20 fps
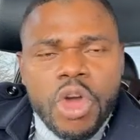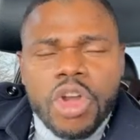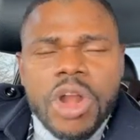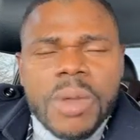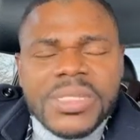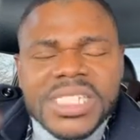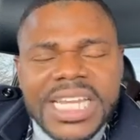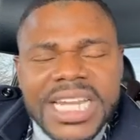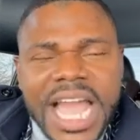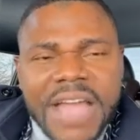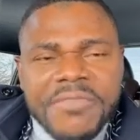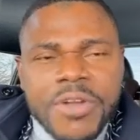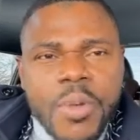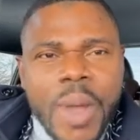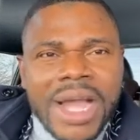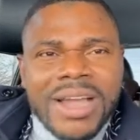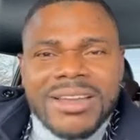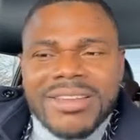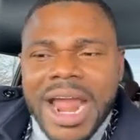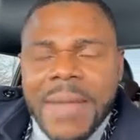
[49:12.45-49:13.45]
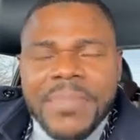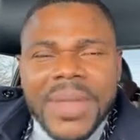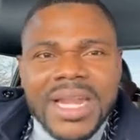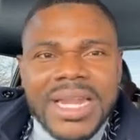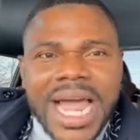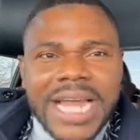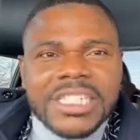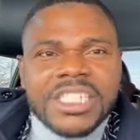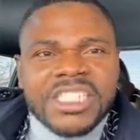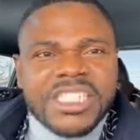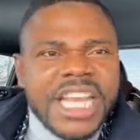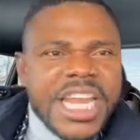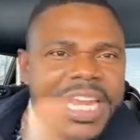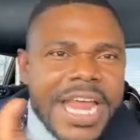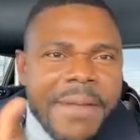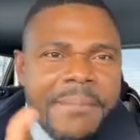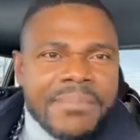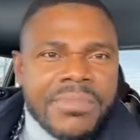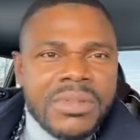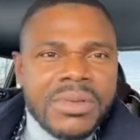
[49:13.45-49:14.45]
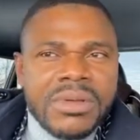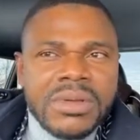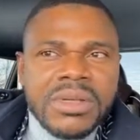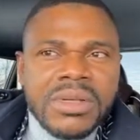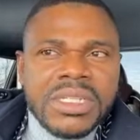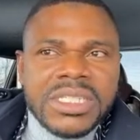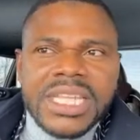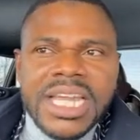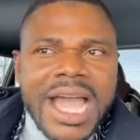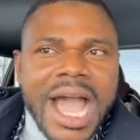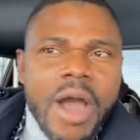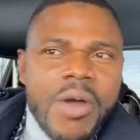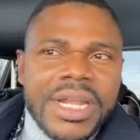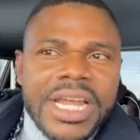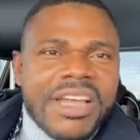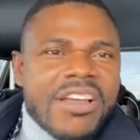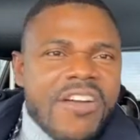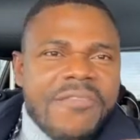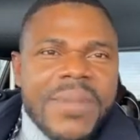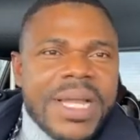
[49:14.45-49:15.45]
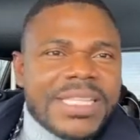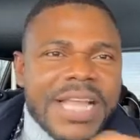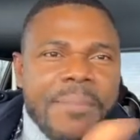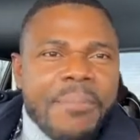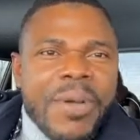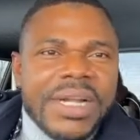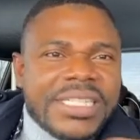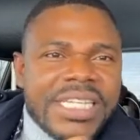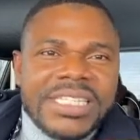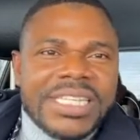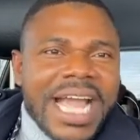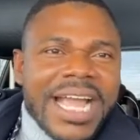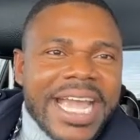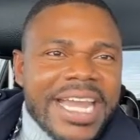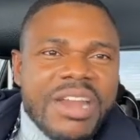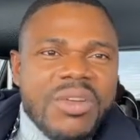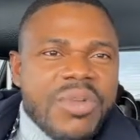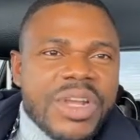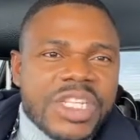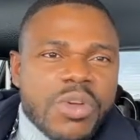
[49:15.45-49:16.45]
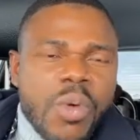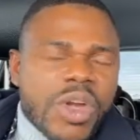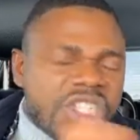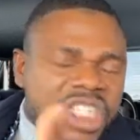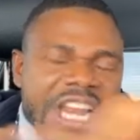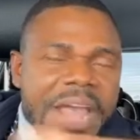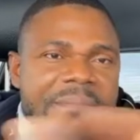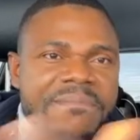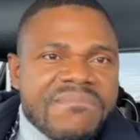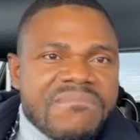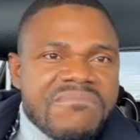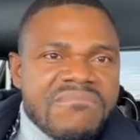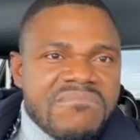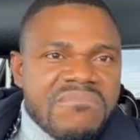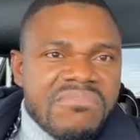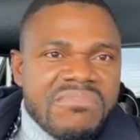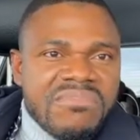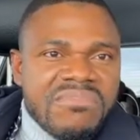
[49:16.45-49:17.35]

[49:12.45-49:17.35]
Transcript: Corruption everywhere, grabbing land. See them. See how the government appointees are getting rich. Watch them.